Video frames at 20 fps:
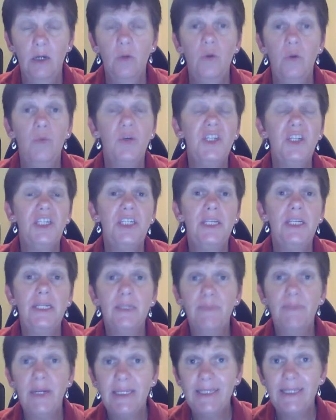We were
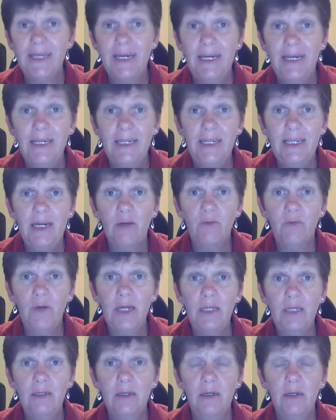6 months ahead in our
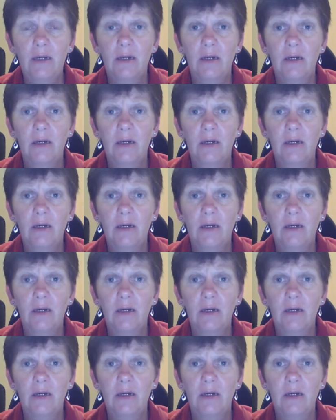rent.